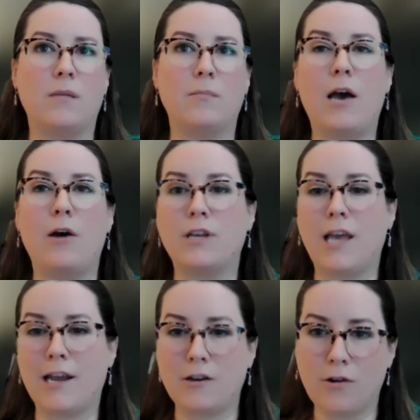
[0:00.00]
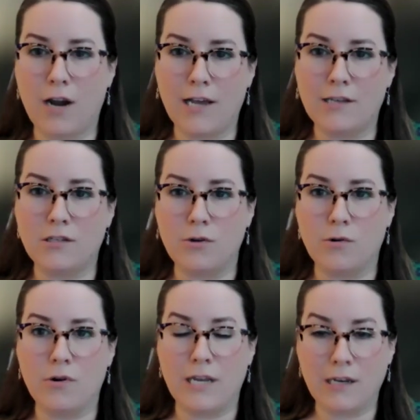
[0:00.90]
how to categorize
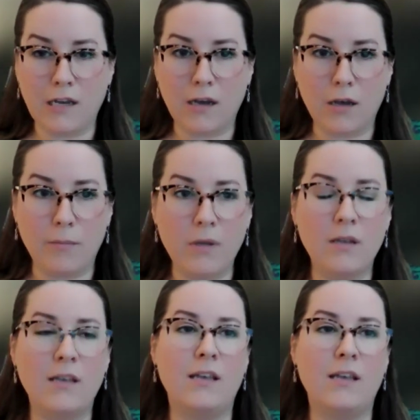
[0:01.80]
your income,